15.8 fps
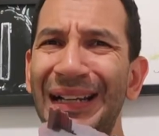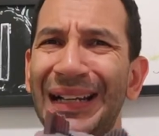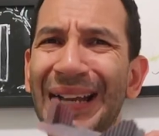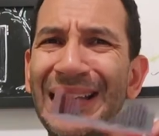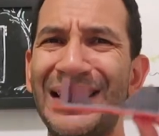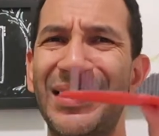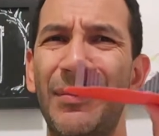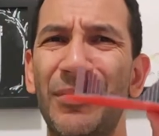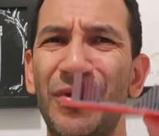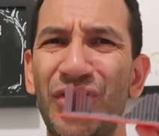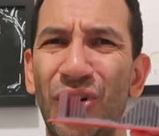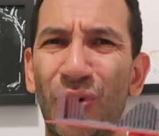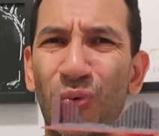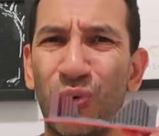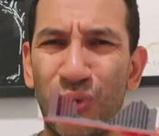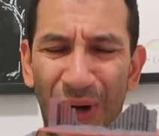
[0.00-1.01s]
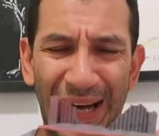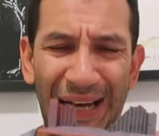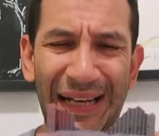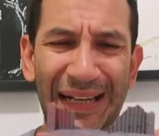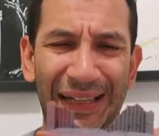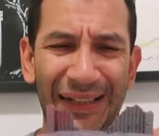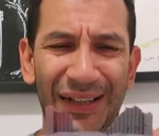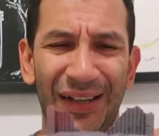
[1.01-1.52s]
to get some
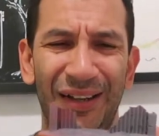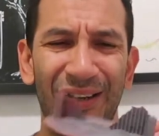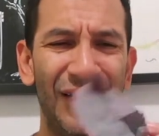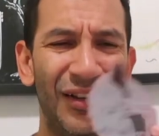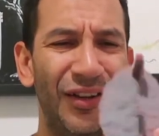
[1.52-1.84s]
terrain